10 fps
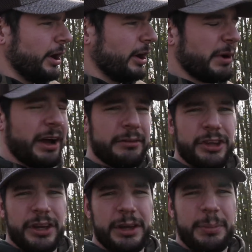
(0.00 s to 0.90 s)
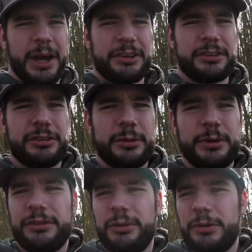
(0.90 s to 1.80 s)
I haven't done it in the past because I
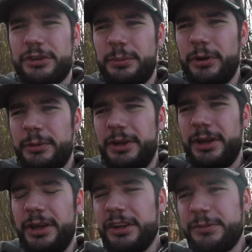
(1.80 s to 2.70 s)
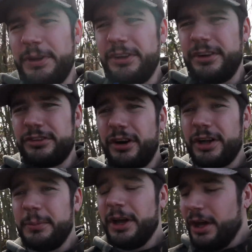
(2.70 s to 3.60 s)
always thought, what's the point of me spending the
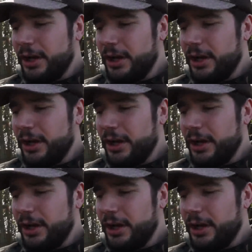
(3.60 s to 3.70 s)
time